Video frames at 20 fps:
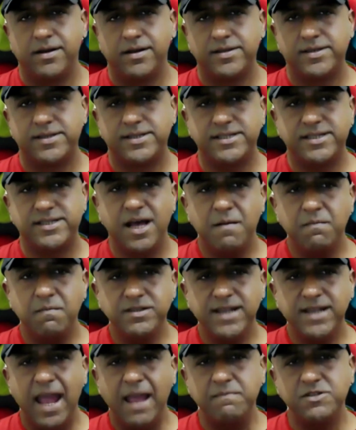
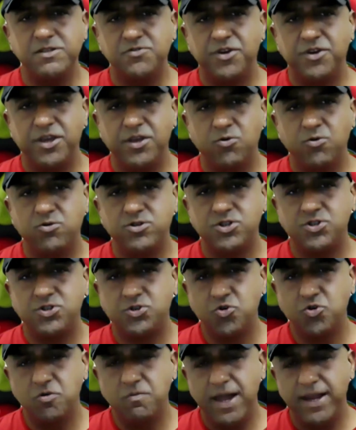Sometimes we use
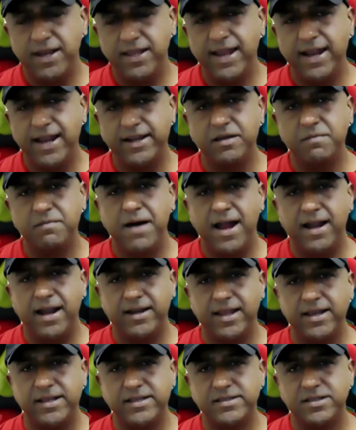too many
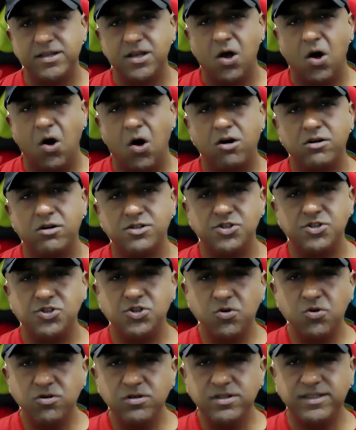antibiotics or
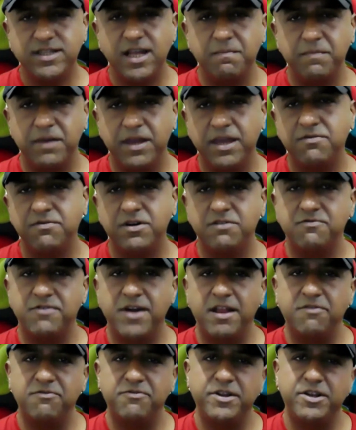use them even
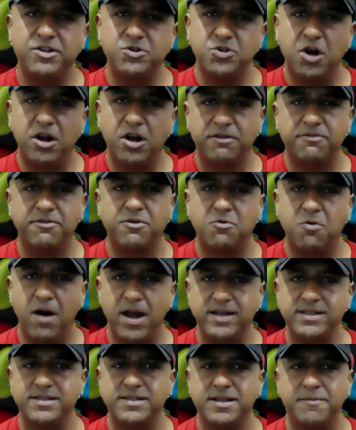when we do not
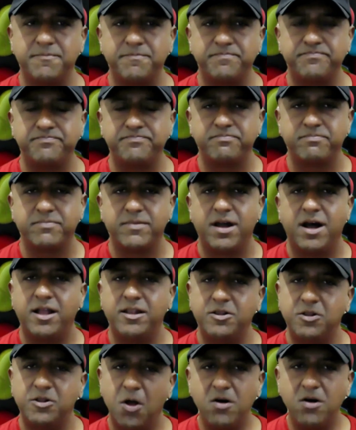require them.
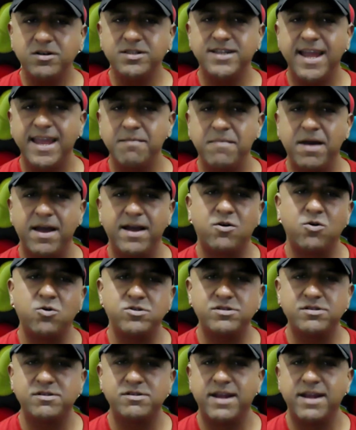A long time
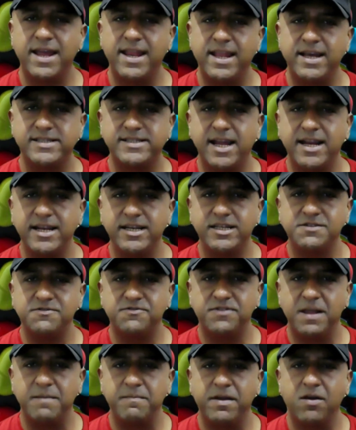ago, Sir
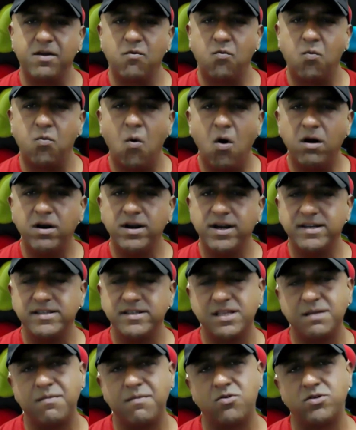Alexander Fleming warned
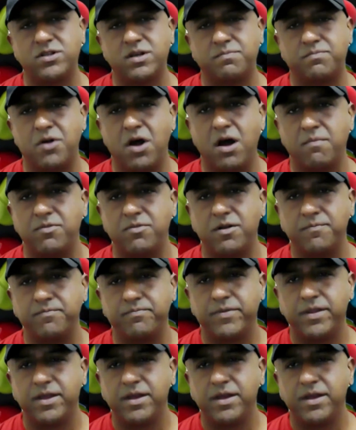us about the problem.